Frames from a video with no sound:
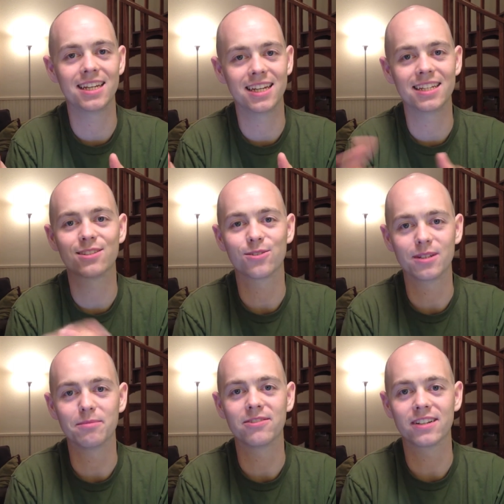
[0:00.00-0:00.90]
it's going
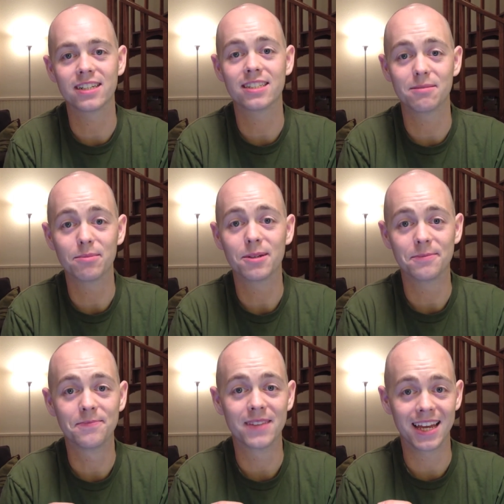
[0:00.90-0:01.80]
to be very simple.
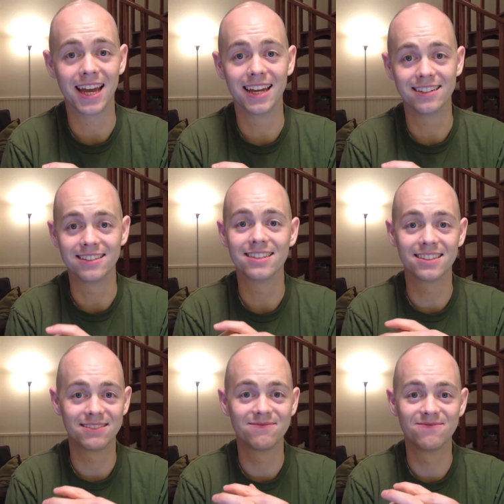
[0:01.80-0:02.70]
And
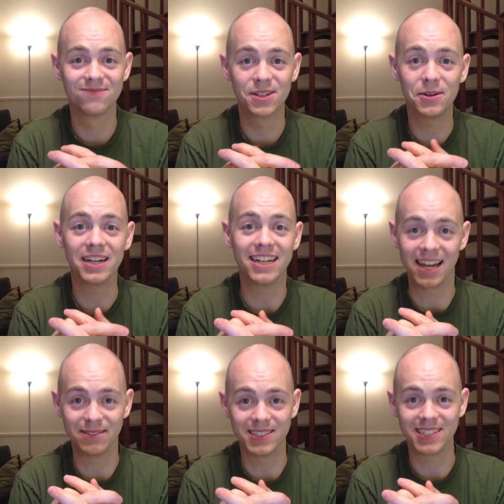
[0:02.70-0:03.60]
quite
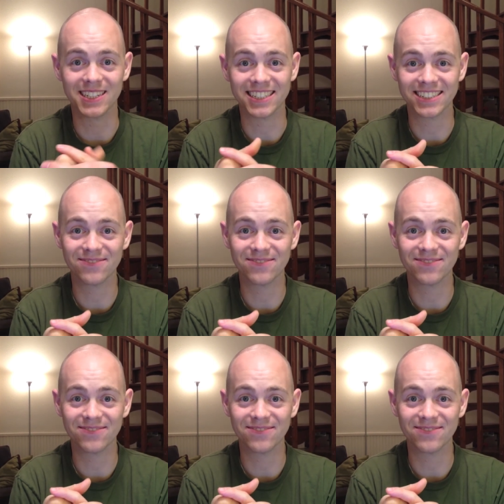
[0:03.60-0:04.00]
amateurish.